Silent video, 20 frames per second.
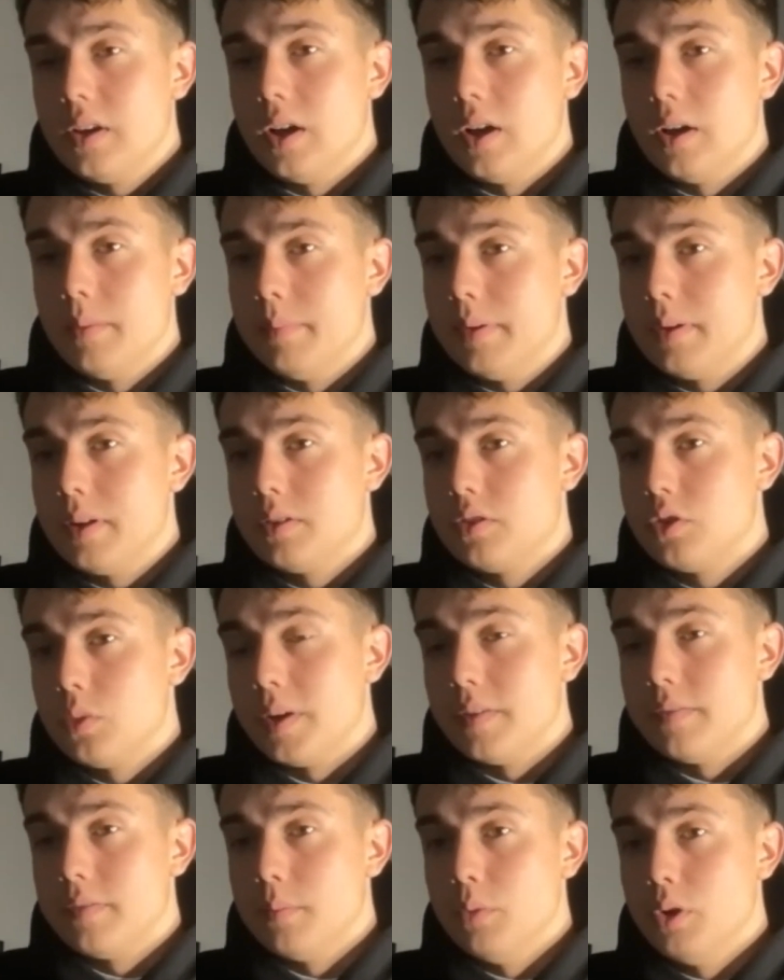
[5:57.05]

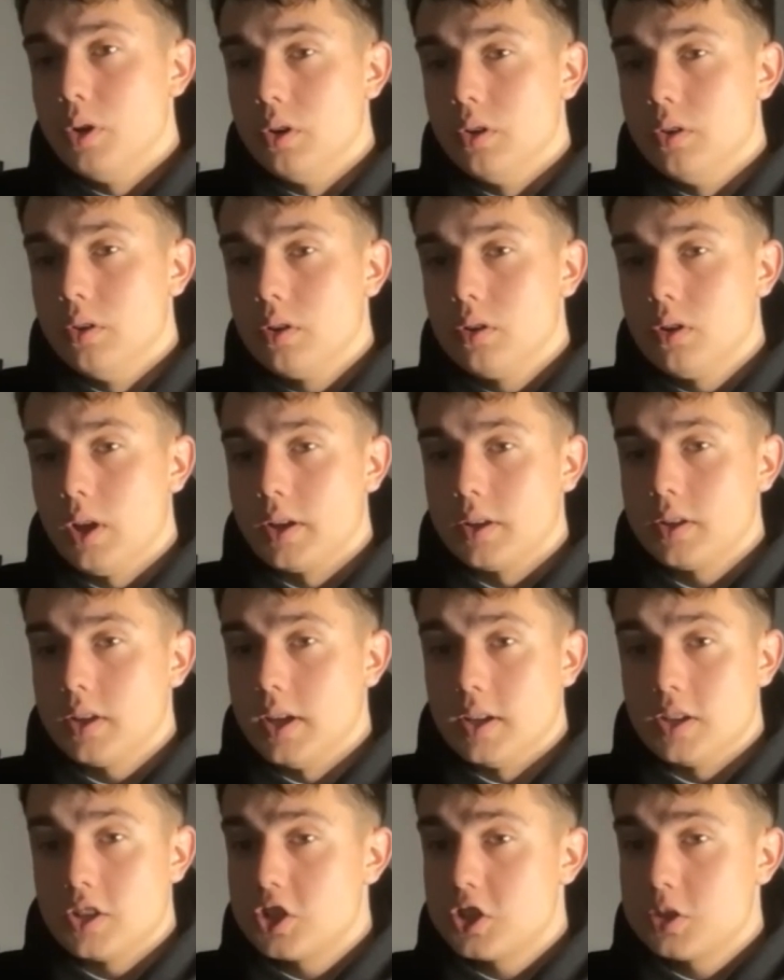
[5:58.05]
Dwayne Vermeulen. Like,
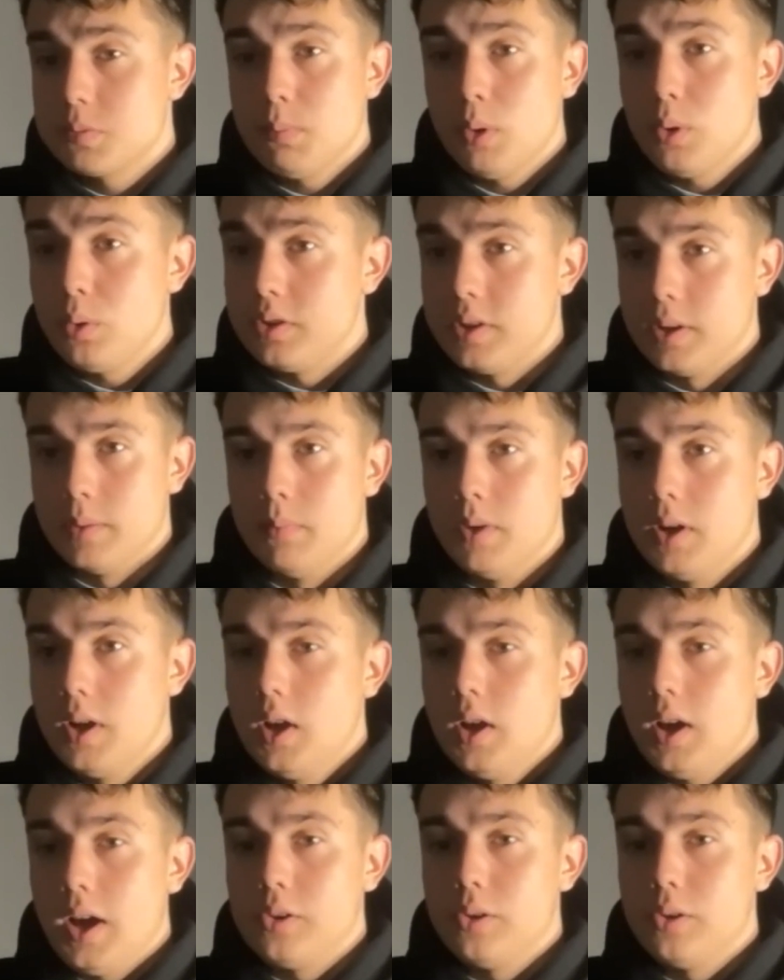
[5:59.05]
he smoked him.